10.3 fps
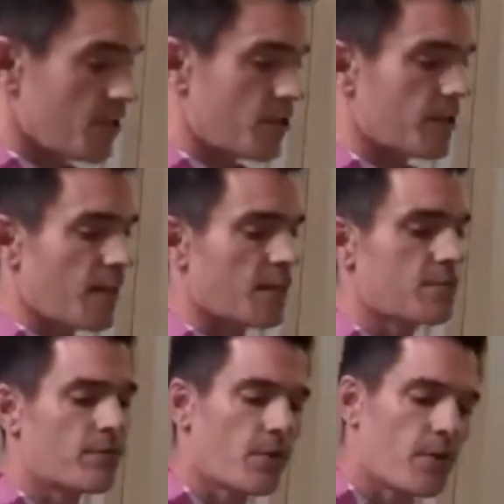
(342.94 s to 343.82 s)
ancient
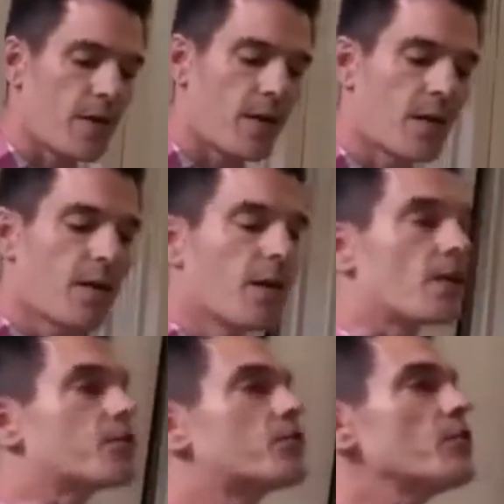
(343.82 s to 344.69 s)
kingdoms of Korea.
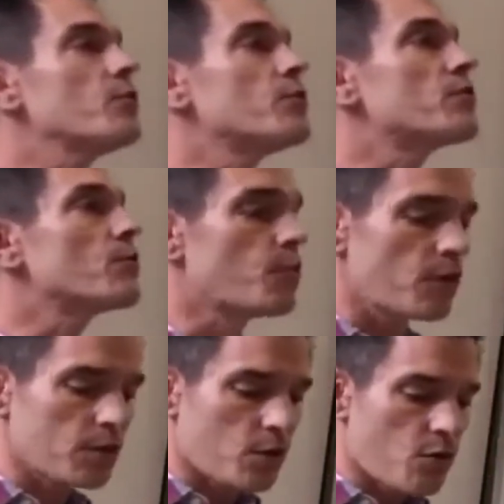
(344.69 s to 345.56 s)
And students the
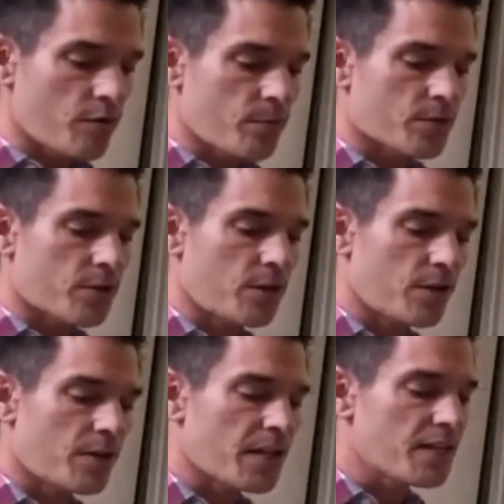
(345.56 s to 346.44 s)
world over must
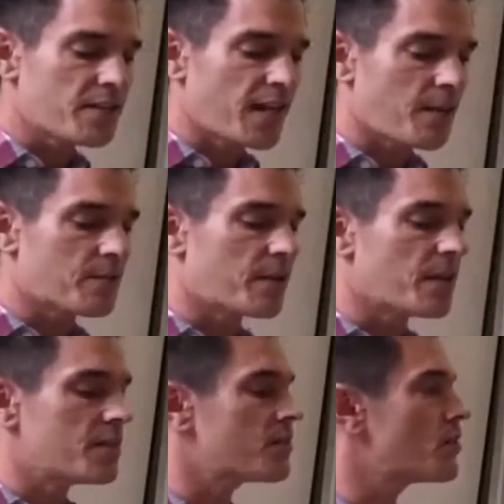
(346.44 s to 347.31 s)
learn these names and
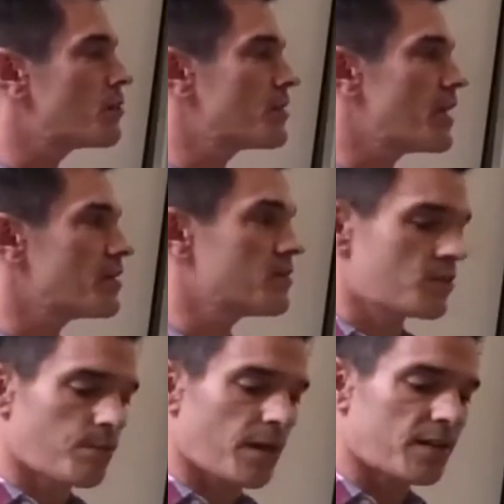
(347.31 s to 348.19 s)
these
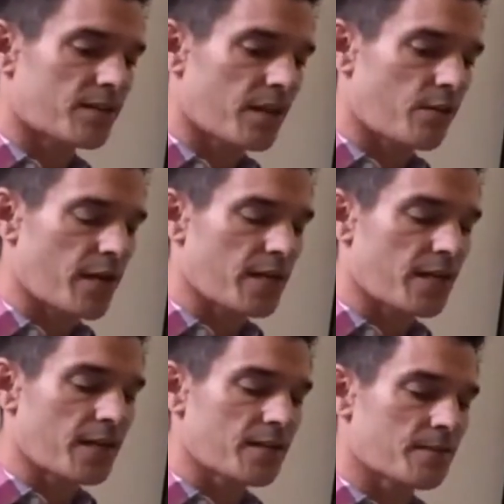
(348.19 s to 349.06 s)
interpretations to pass their
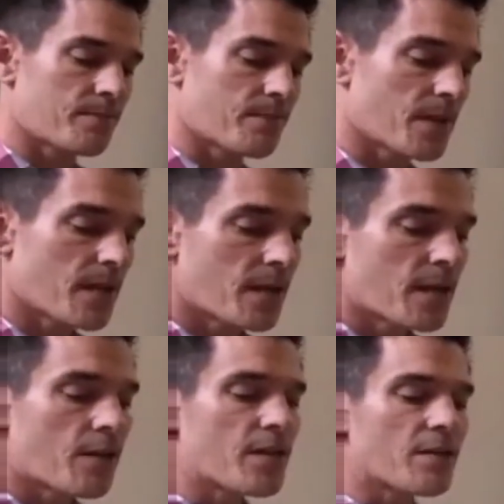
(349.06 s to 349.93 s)
gradings.
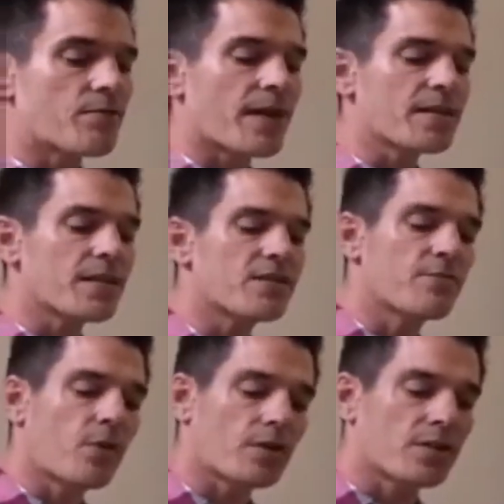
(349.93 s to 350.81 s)
The inventors
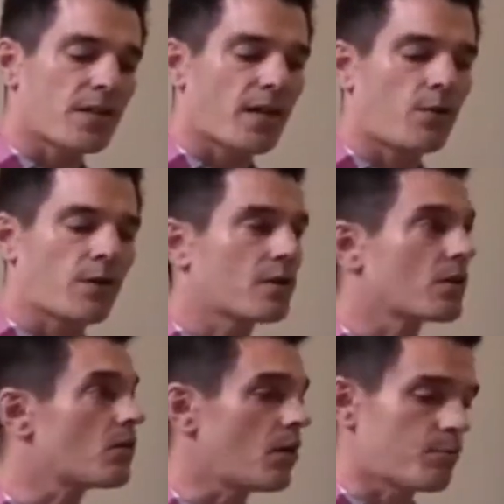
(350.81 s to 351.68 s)
of modern
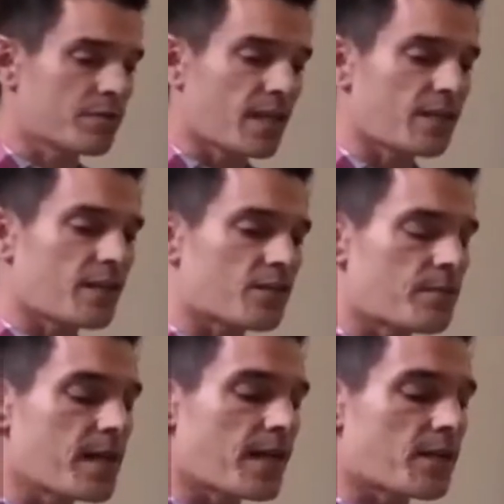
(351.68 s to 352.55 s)
Taekwondo are presented as
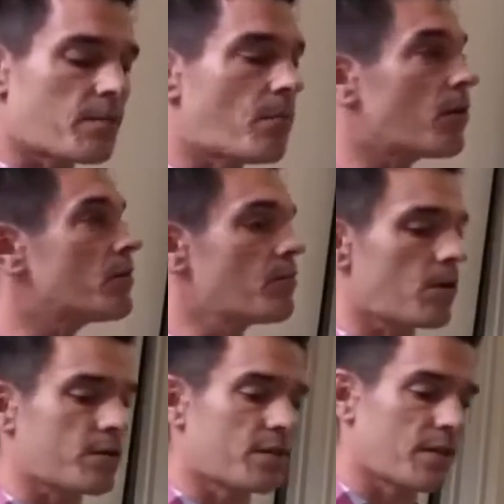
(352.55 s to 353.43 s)
merely the modern
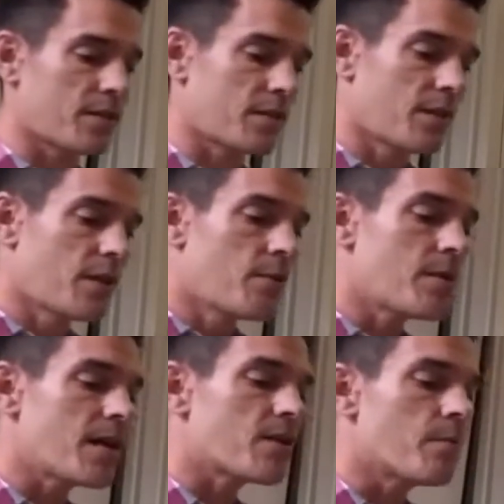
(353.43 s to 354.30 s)
masters,
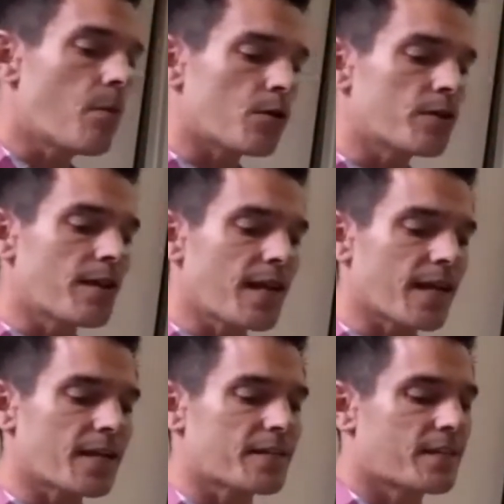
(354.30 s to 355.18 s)
merely the modern
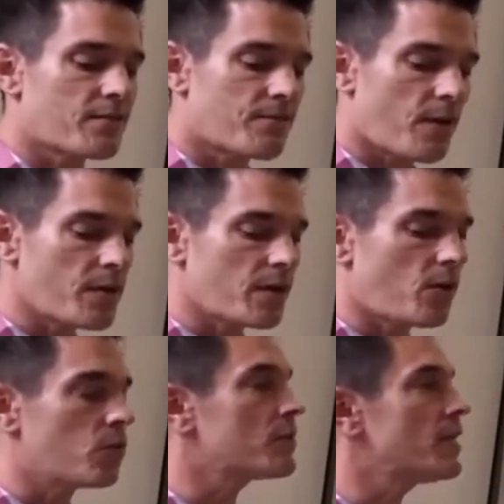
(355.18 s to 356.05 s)
links in a very
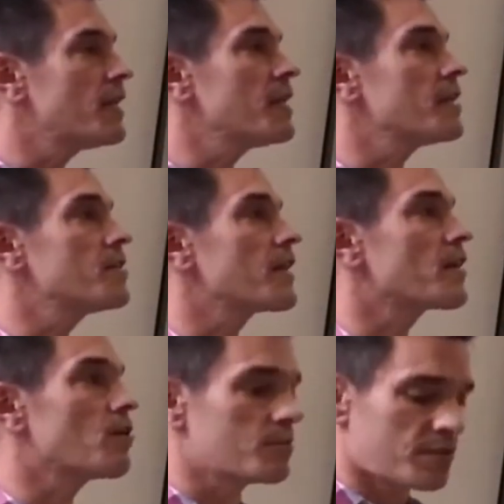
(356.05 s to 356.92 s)
old lineage
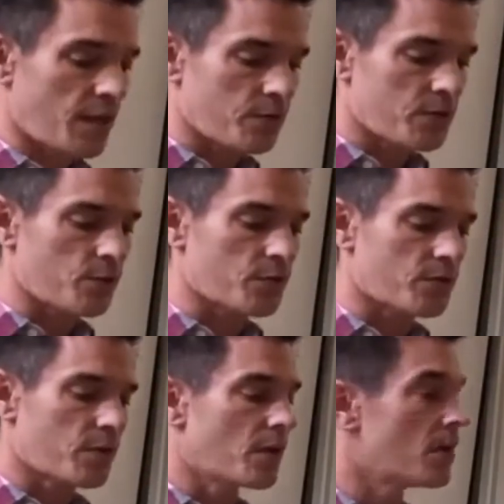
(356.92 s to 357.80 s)
that comes down to
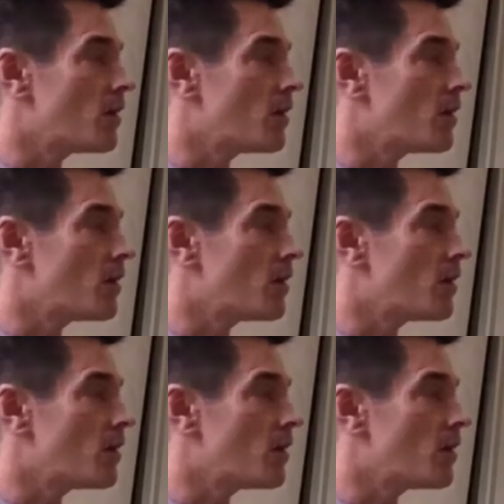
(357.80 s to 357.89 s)
us